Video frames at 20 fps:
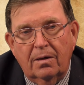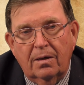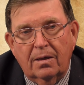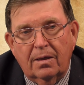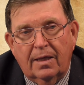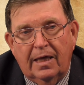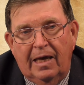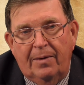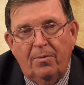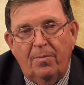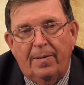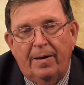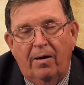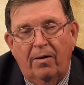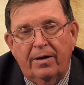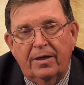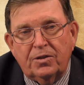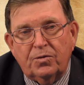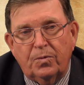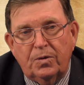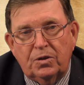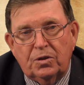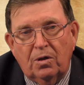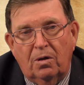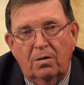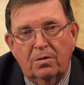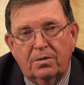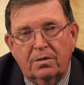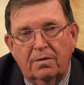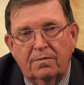came about as a
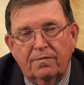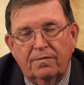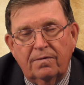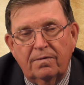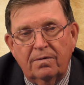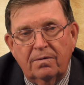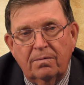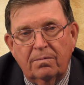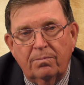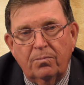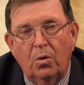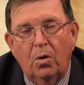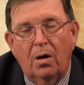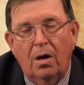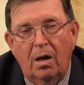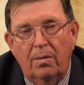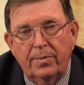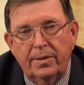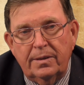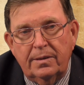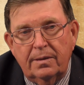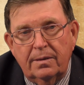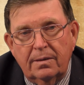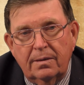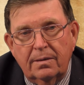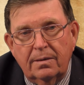result of Muhammad.